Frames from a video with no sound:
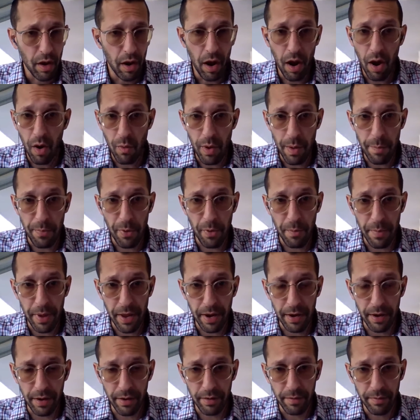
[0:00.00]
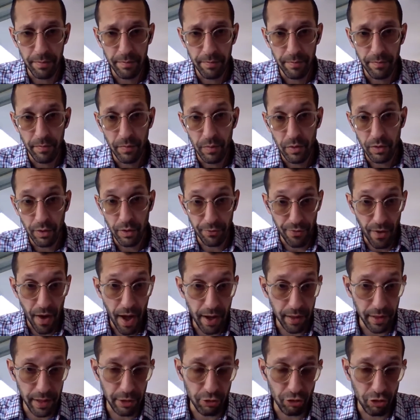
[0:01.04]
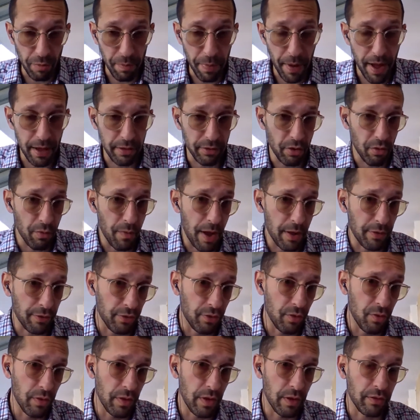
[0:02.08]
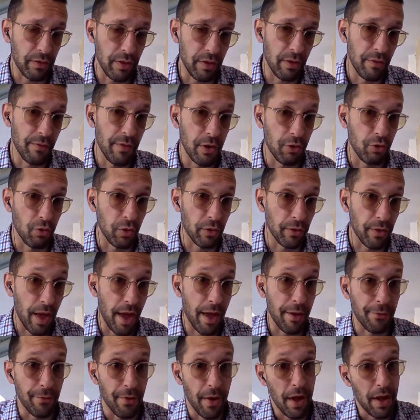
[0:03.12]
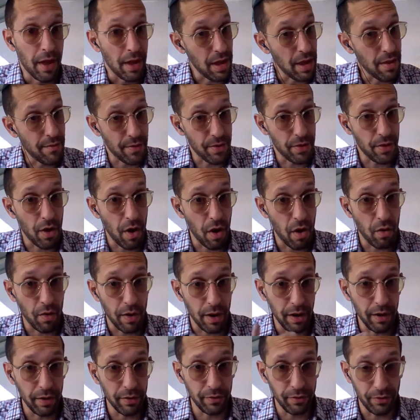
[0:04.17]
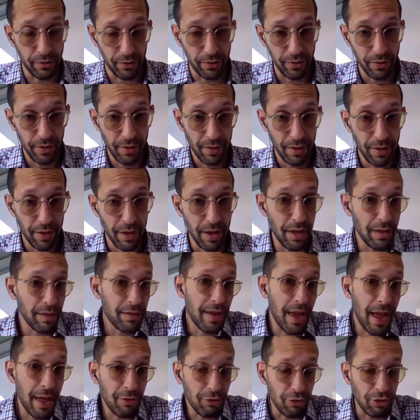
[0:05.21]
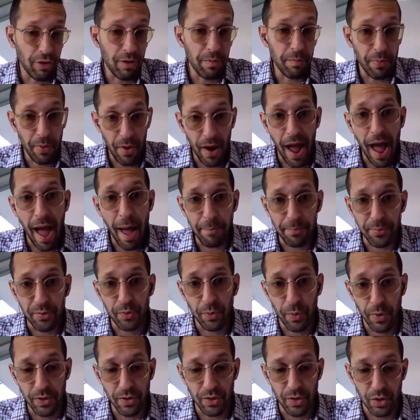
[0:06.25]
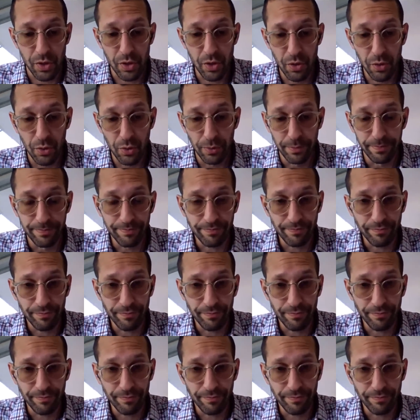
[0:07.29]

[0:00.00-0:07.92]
are we permitted to violate Shabbat to rescue this individual's life, even though his intention perhaps was to